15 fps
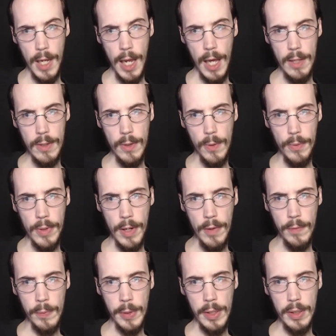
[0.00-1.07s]
Hello,
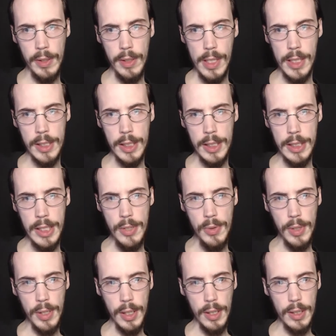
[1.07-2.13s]
everyone. It's good to see you
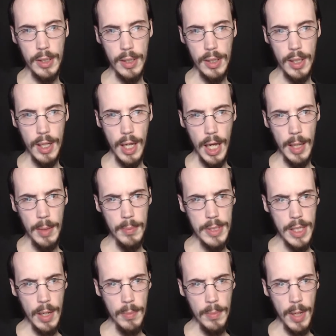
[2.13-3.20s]
again. I am
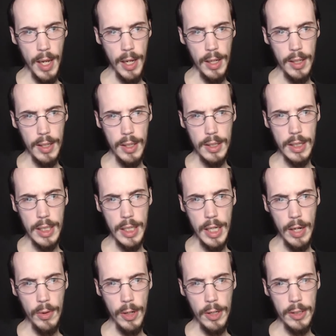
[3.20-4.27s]
Zhao Mai, the
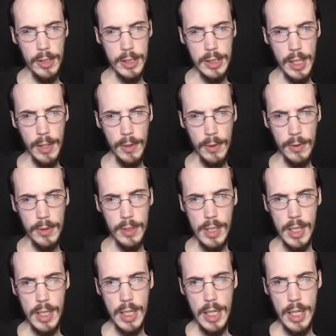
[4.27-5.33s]
narrator of this tale.
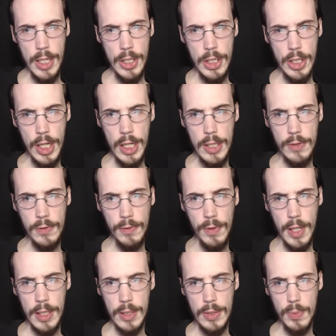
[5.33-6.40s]
Shiki's
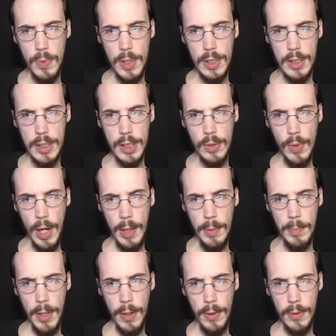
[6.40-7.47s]
friends went to Grand
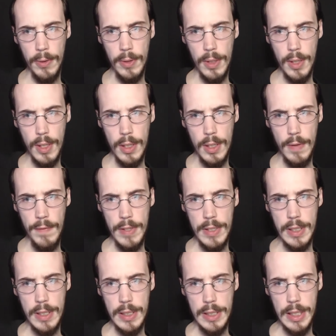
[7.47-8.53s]
Bell to
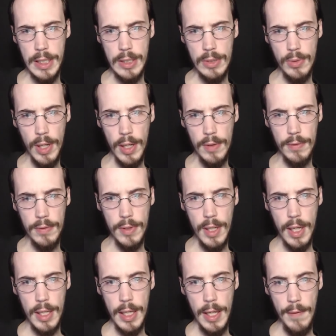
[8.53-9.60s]
visit Ziggy's grave.
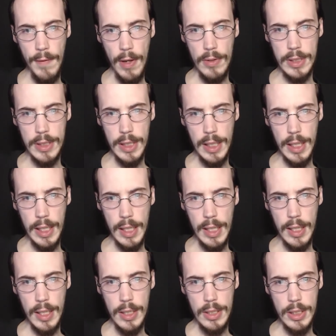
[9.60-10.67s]
They found Ziggy,
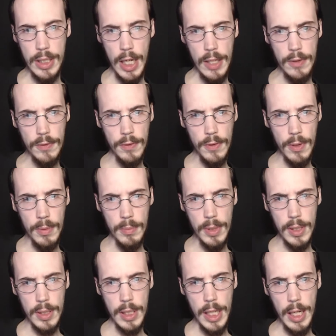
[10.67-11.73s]
changed from
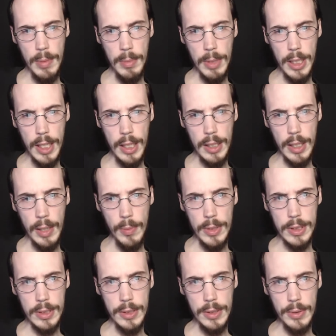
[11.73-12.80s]
the Demon King they
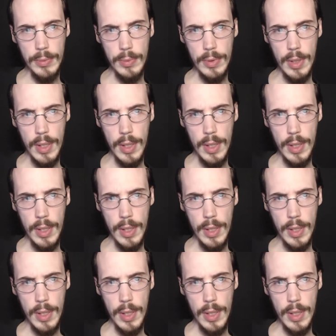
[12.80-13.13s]
once knew.